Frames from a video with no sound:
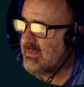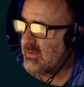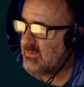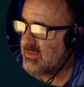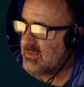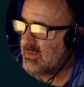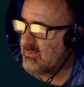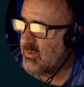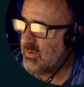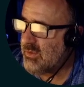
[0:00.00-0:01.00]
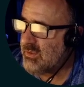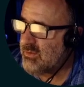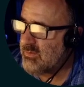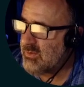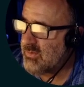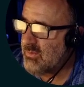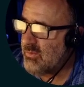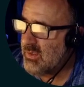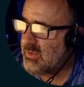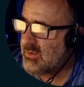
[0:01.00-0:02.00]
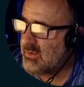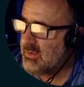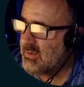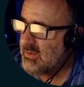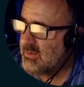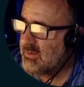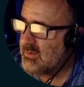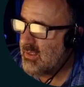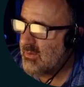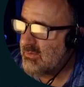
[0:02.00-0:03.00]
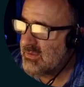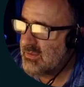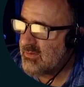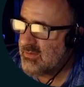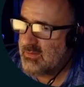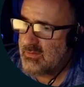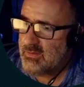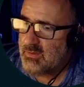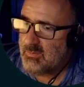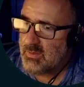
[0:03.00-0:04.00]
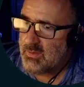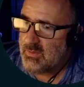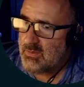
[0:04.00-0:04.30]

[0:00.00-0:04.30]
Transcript: then we see the port and USB 1. We see our serial number